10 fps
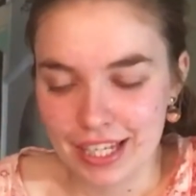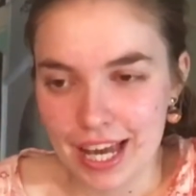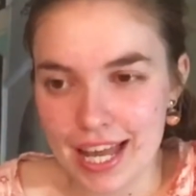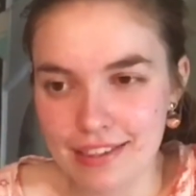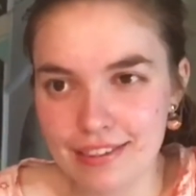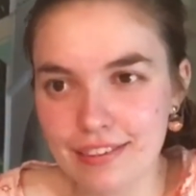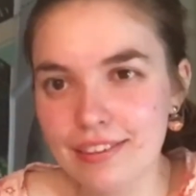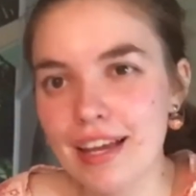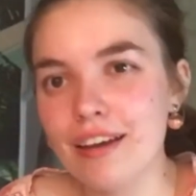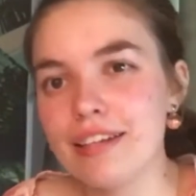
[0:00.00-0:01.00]
It's
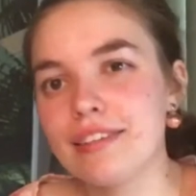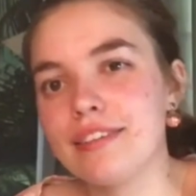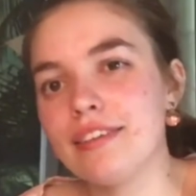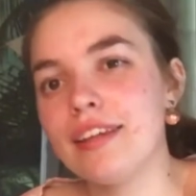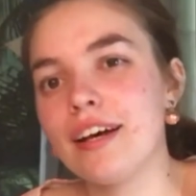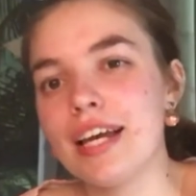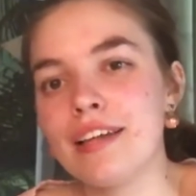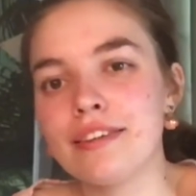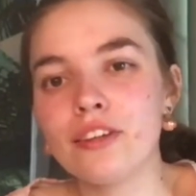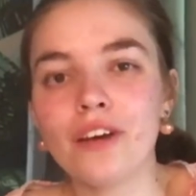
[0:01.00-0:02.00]
not
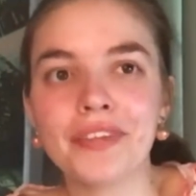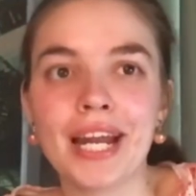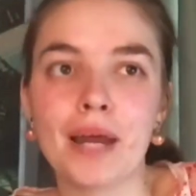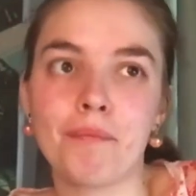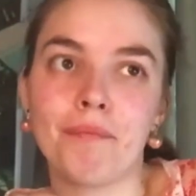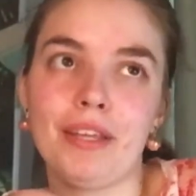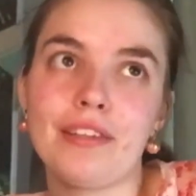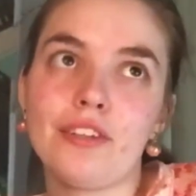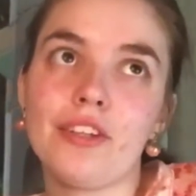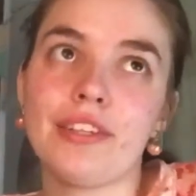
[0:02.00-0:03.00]
that
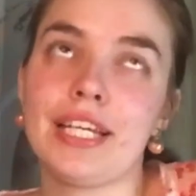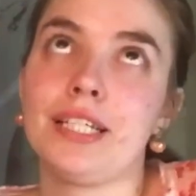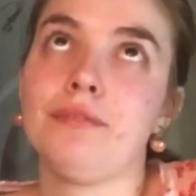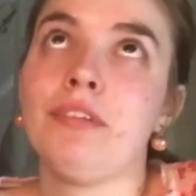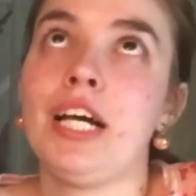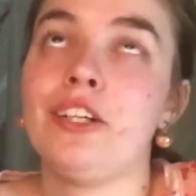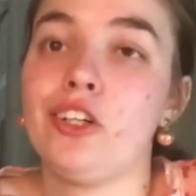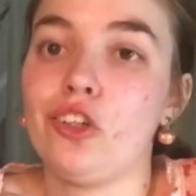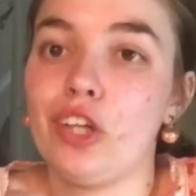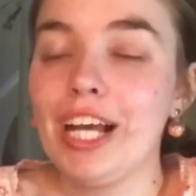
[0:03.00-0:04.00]
I
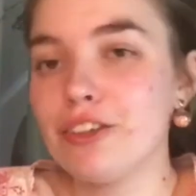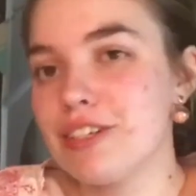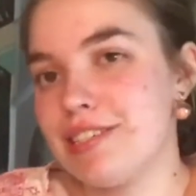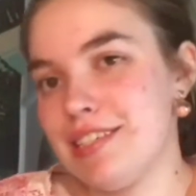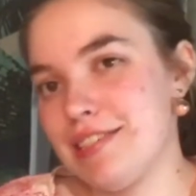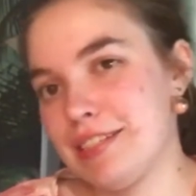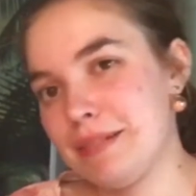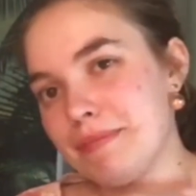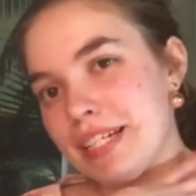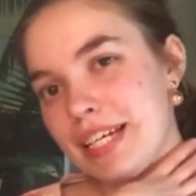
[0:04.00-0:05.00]
don't like
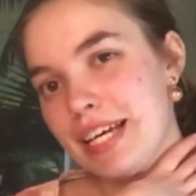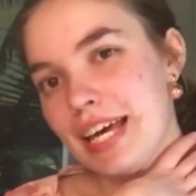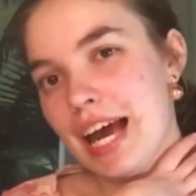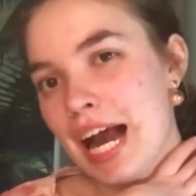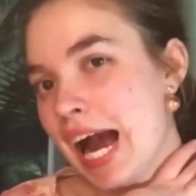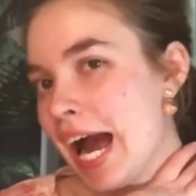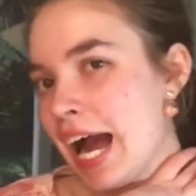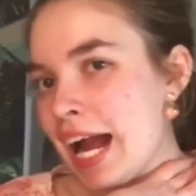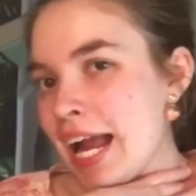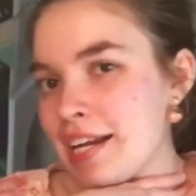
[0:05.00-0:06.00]
autism.
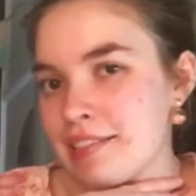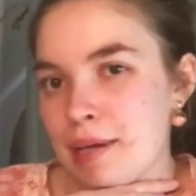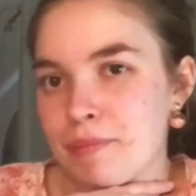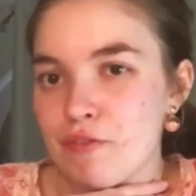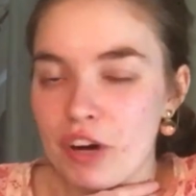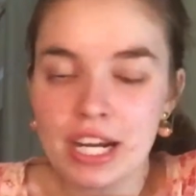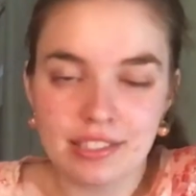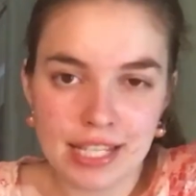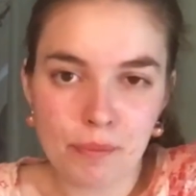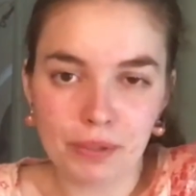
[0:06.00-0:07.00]
I accept it very
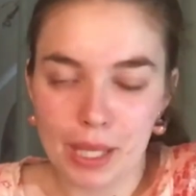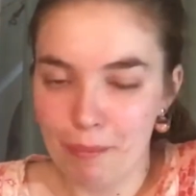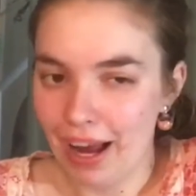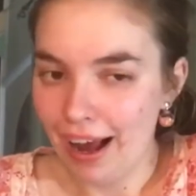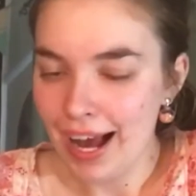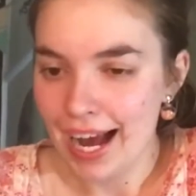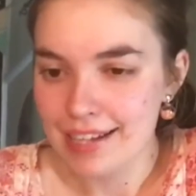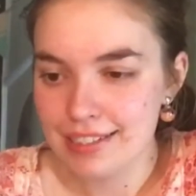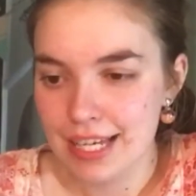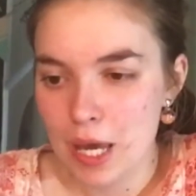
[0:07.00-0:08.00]
deeply in my
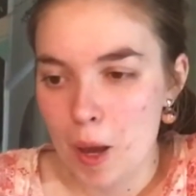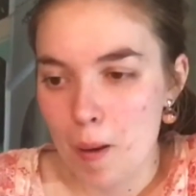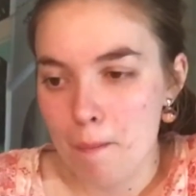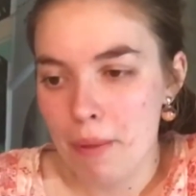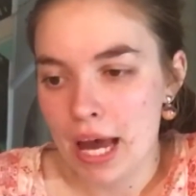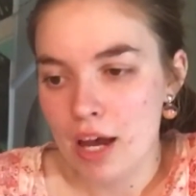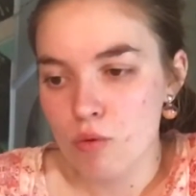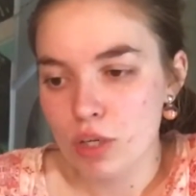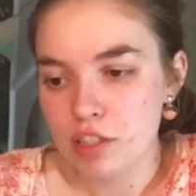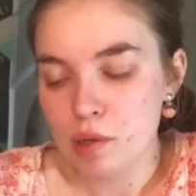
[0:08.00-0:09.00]
heart.
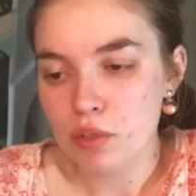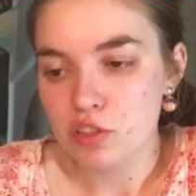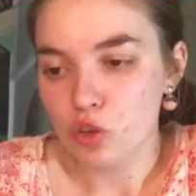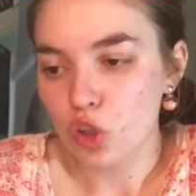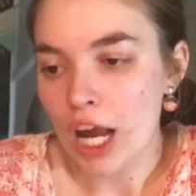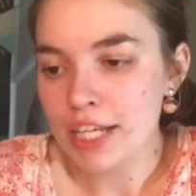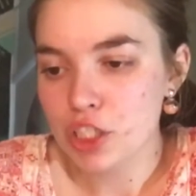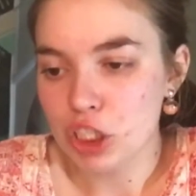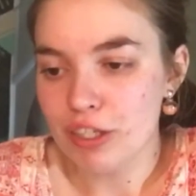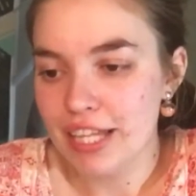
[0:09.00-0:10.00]
But when someone's
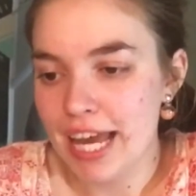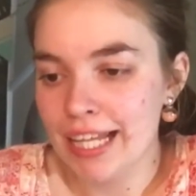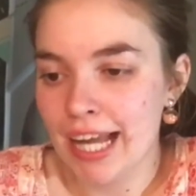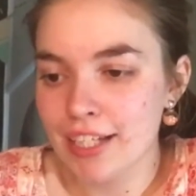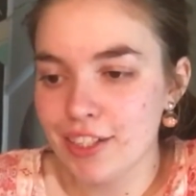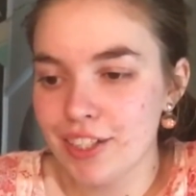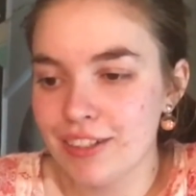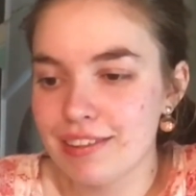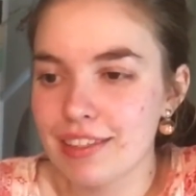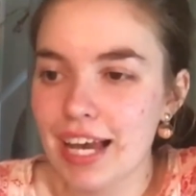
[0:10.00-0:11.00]
like you and they like you,
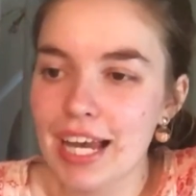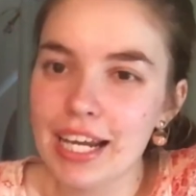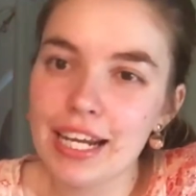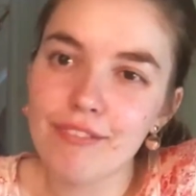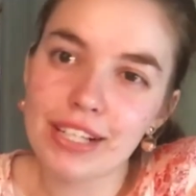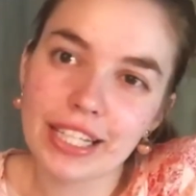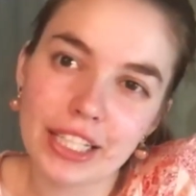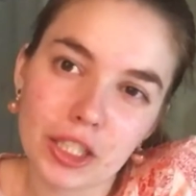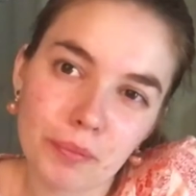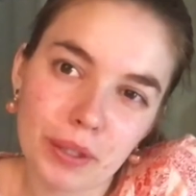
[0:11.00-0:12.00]
it's kind of a
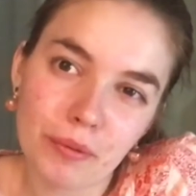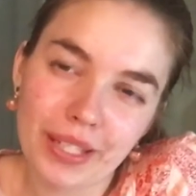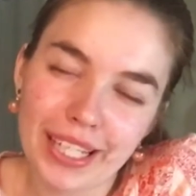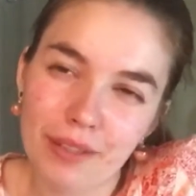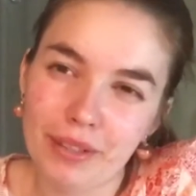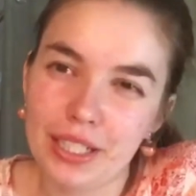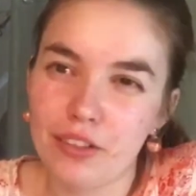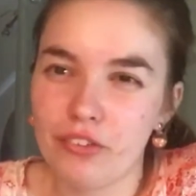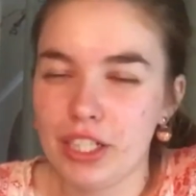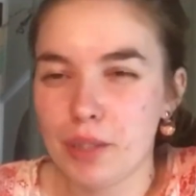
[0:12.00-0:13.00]
little bit weird when
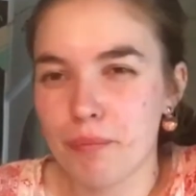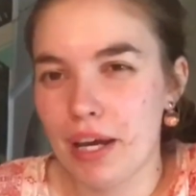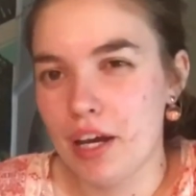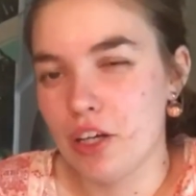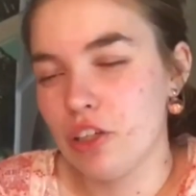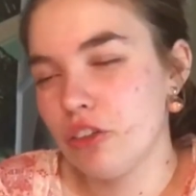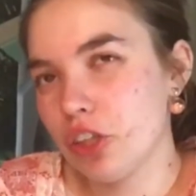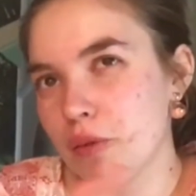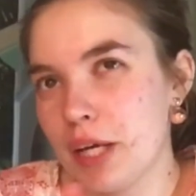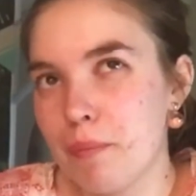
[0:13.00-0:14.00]
you think about it. You
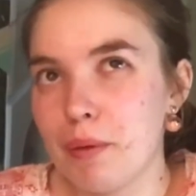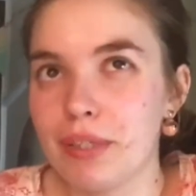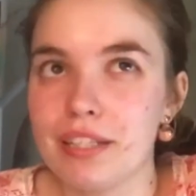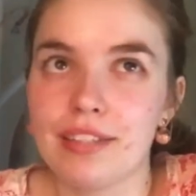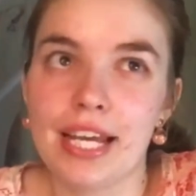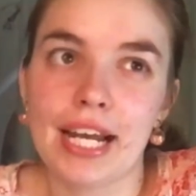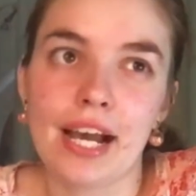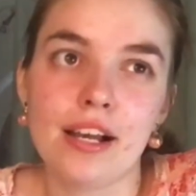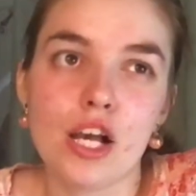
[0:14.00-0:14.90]
know what I mean when I say that.